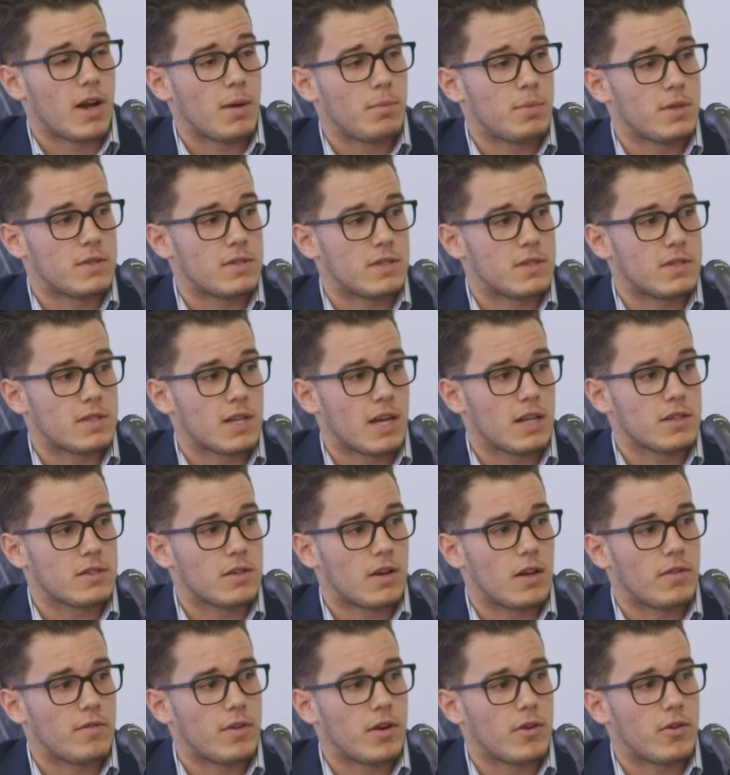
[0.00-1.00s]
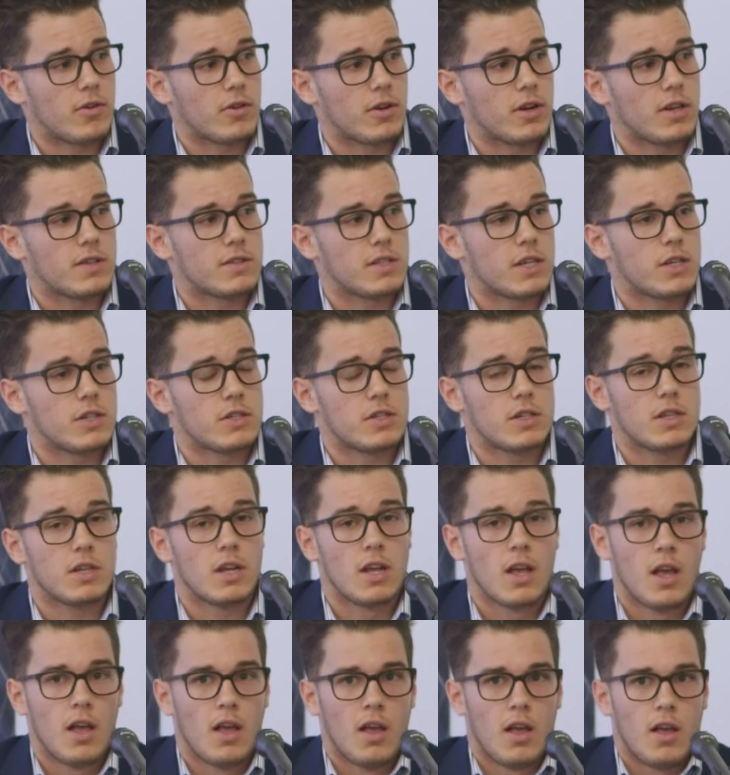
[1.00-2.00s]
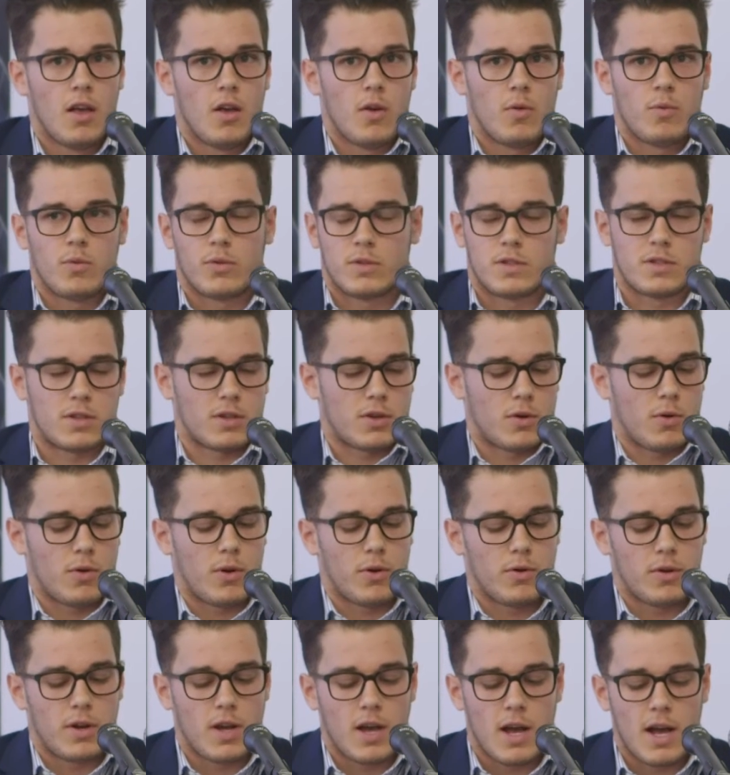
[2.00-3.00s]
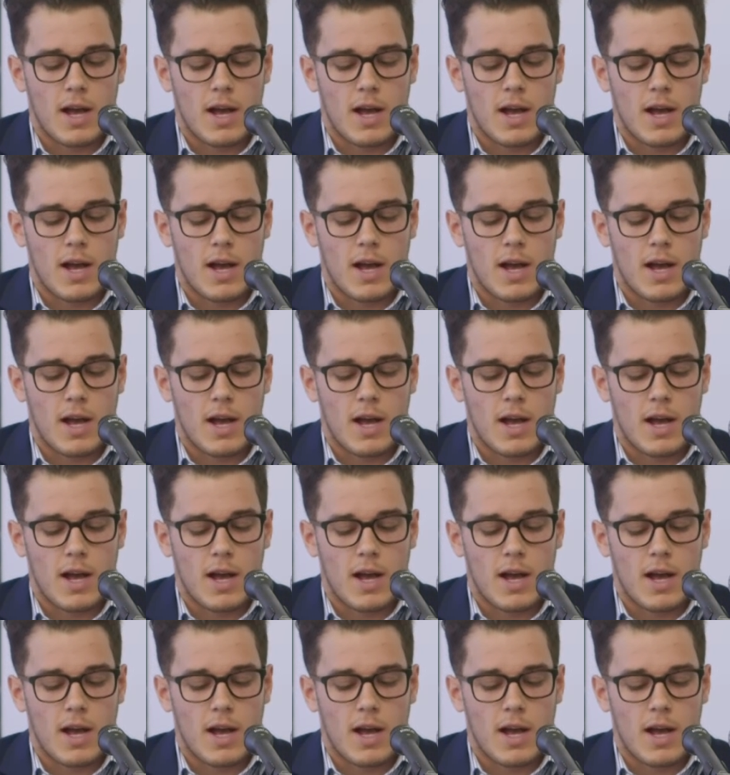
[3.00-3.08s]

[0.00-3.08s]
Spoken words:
our business outside of our organisation. What's the quote?